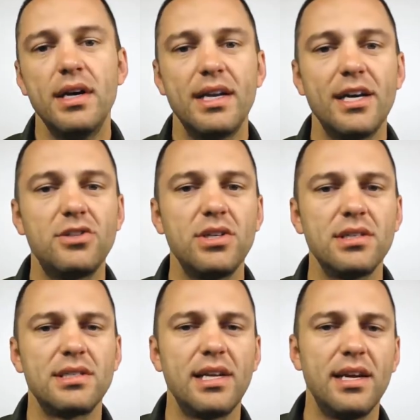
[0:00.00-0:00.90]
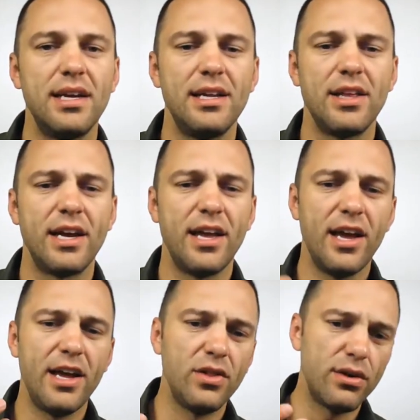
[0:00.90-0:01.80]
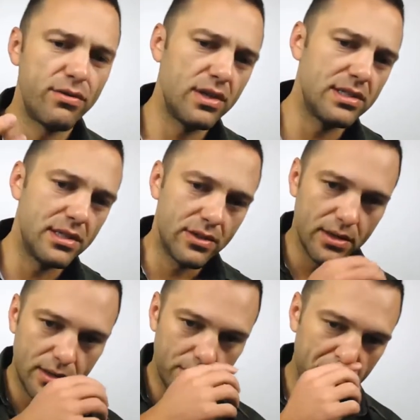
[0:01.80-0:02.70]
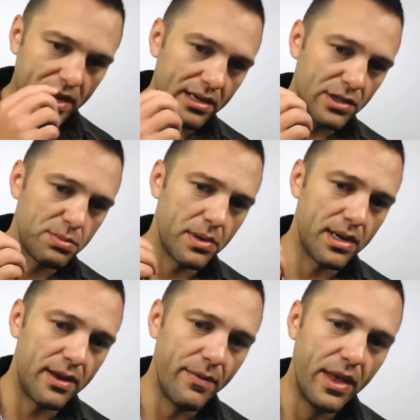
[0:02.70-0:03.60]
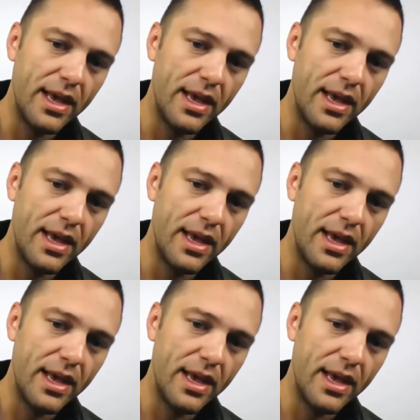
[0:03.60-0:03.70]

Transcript: Not just a, like, hey, look for this in clinical practice, but a,